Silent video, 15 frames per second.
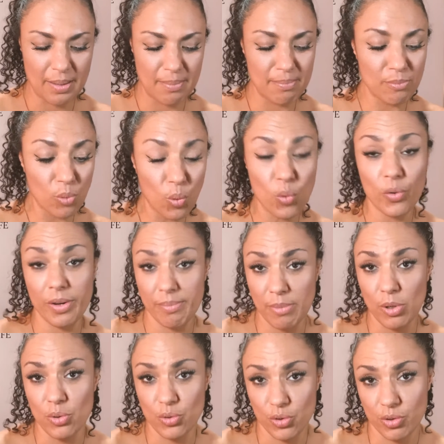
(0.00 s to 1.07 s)
more
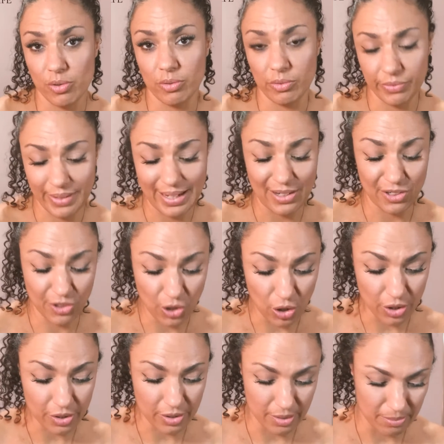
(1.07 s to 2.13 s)
emotional than
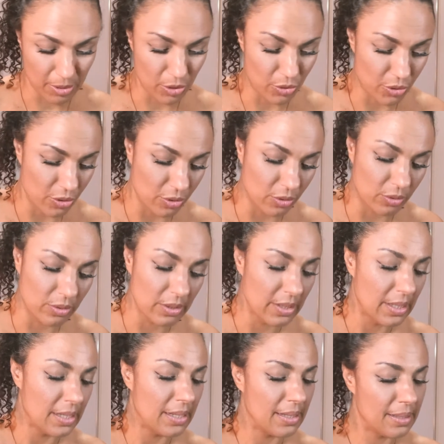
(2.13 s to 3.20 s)
not emotional.
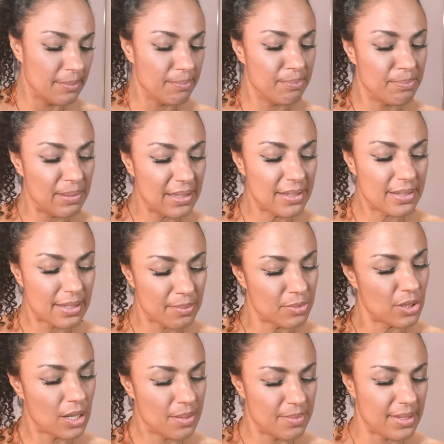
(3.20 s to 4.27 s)
But
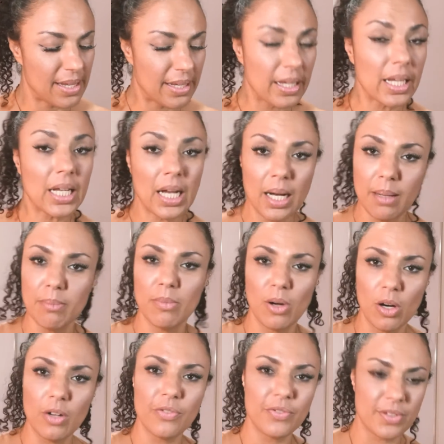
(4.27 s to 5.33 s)
sometimes they can come
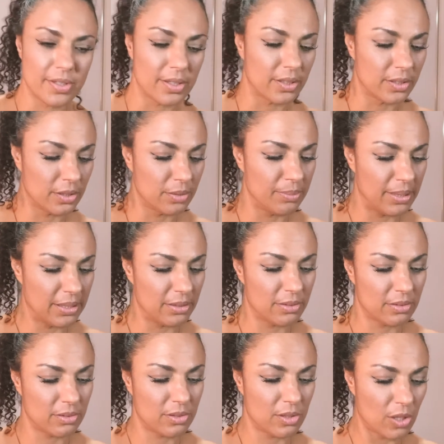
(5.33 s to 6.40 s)
off as a little bit
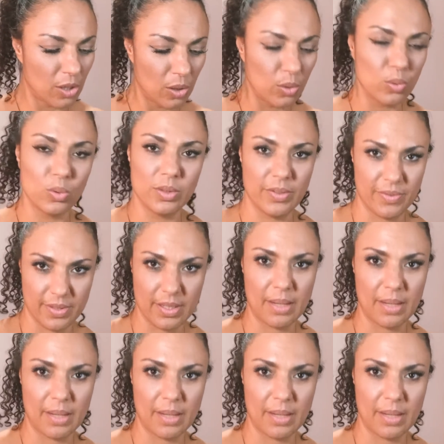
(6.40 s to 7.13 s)
cold if they've